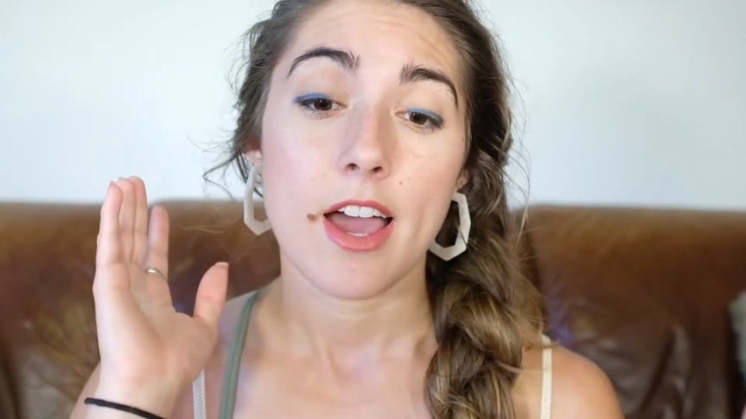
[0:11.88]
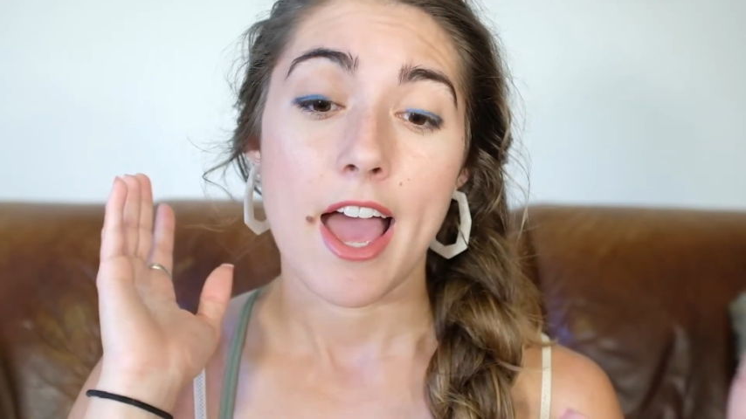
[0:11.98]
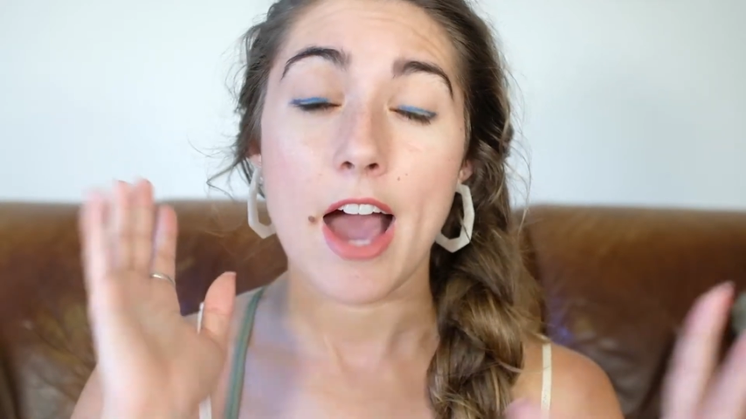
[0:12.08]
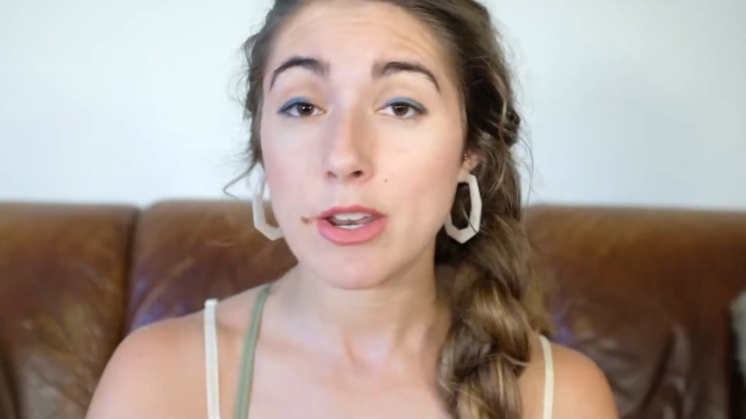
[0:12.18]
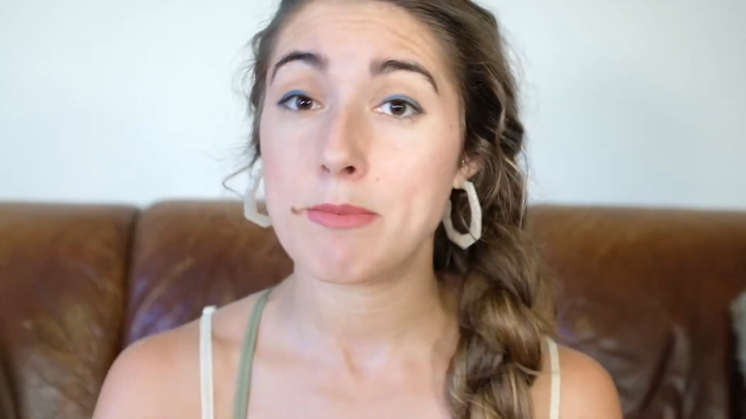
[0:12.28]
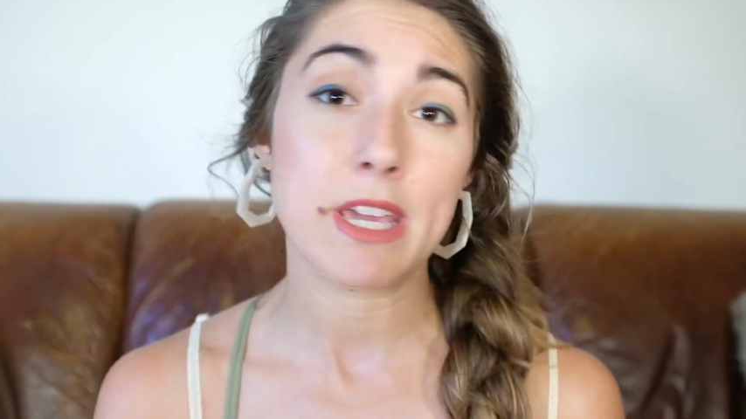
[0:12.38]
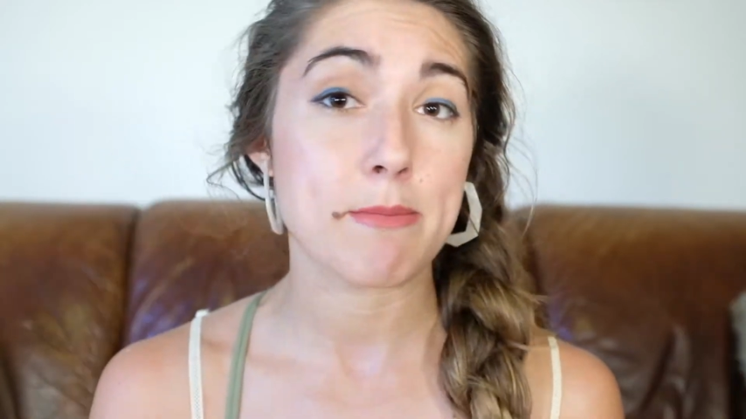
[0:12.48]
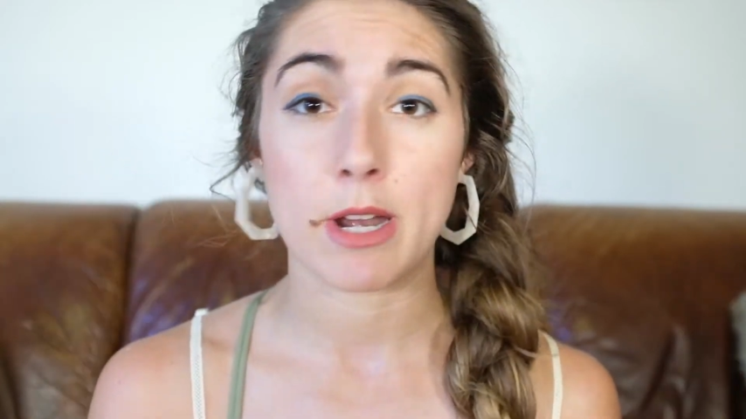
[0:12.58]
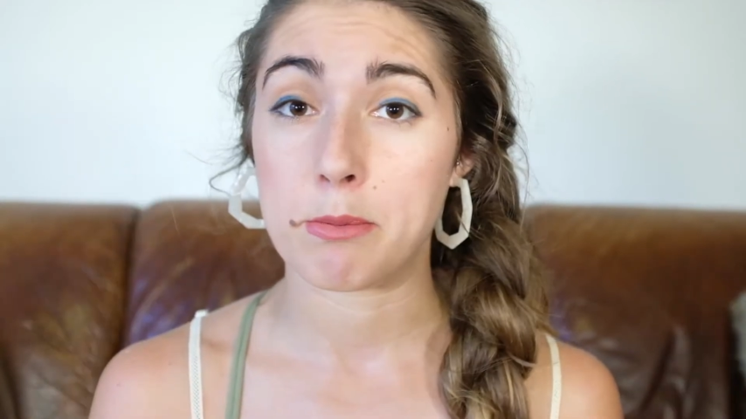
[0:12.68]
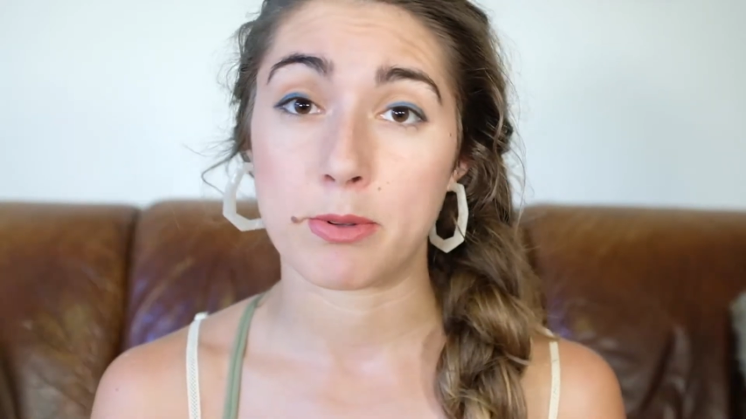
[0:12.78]
how to be a
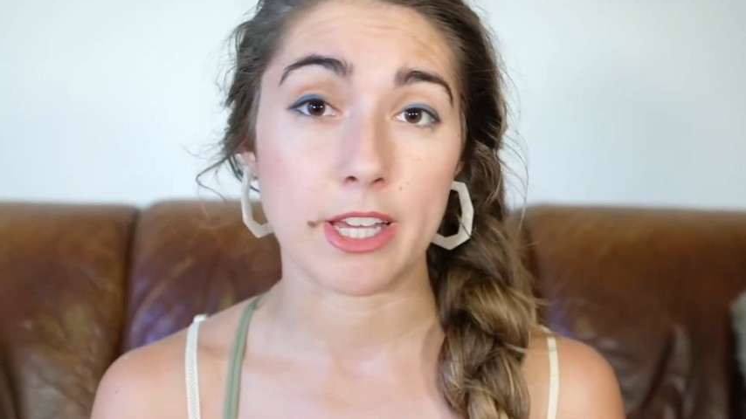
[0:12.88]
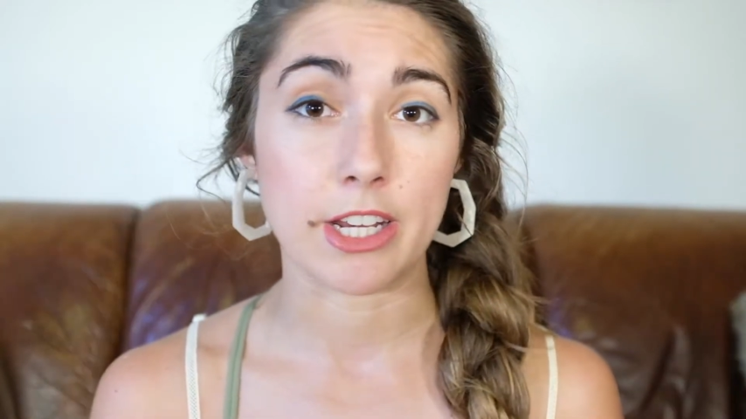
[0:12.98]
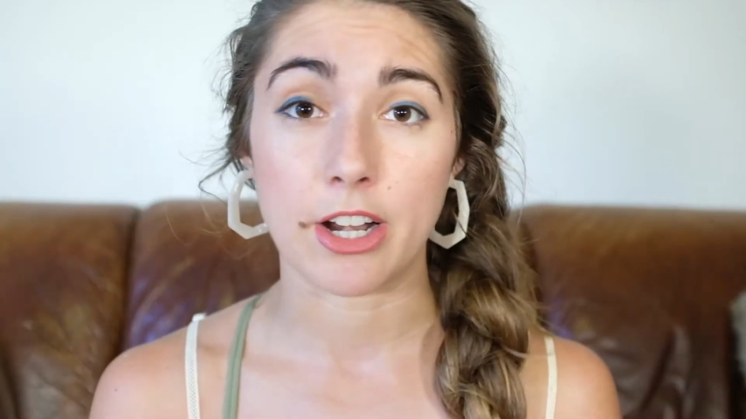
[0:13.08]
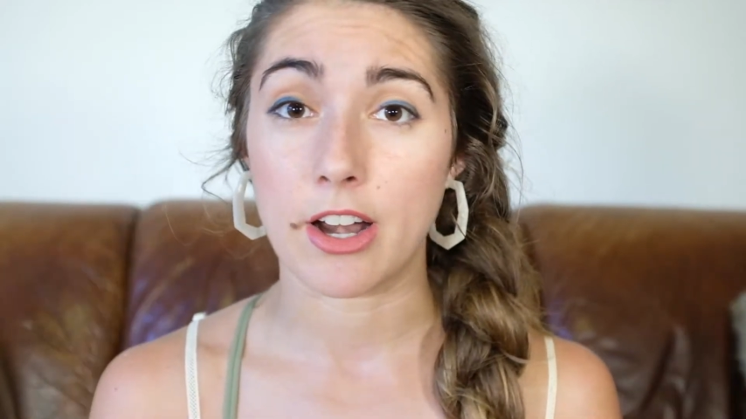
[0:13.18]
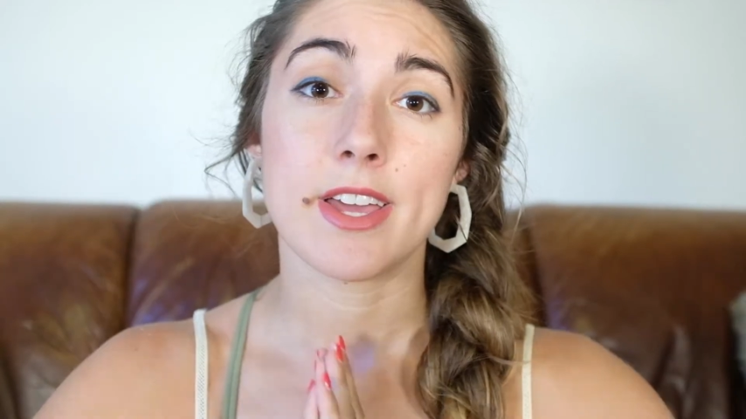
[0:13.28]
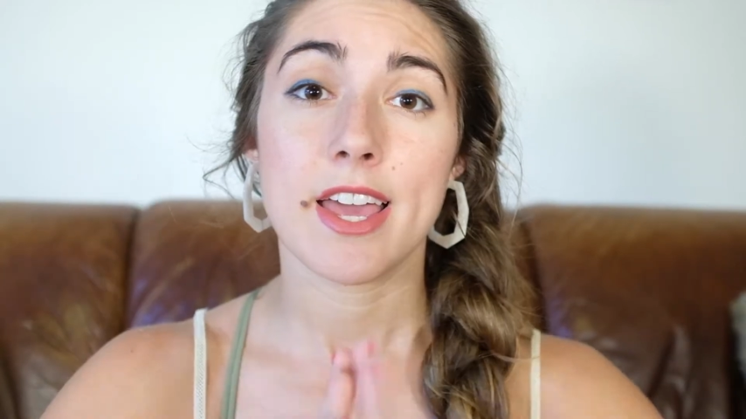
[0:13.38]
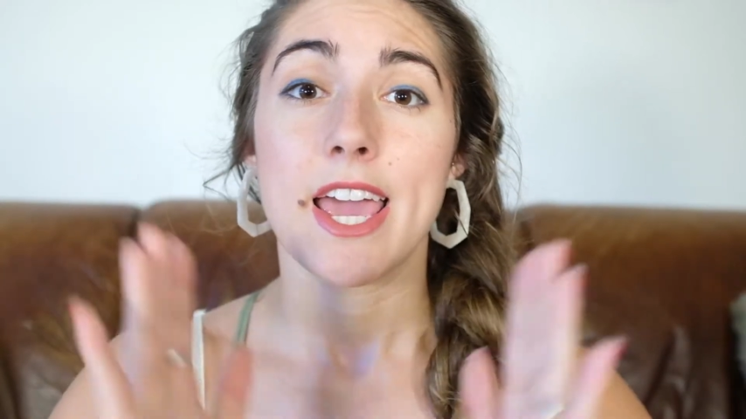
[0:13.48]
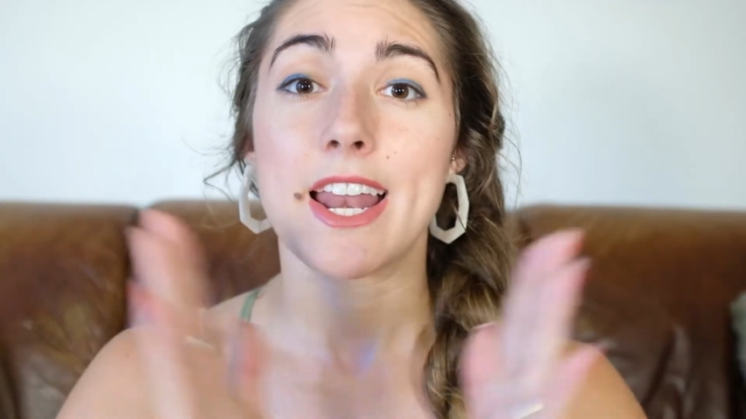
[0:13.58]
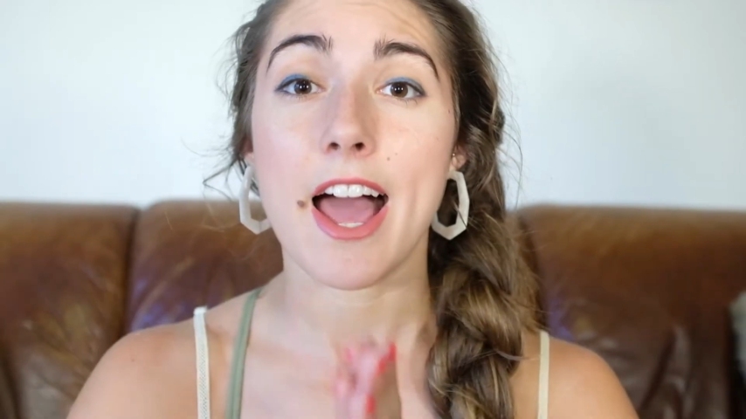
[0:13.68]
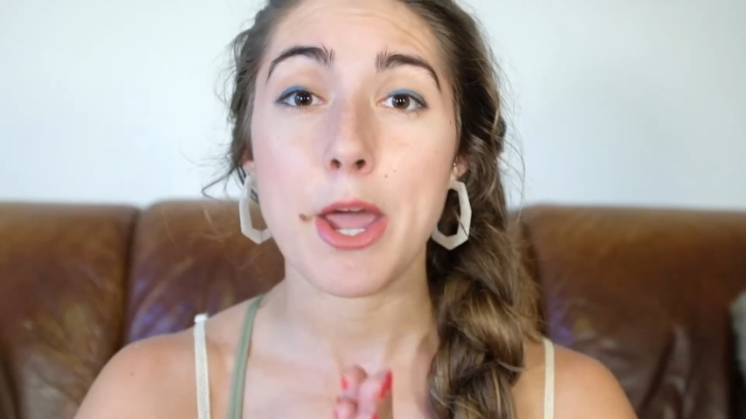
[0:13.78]
better planner. And I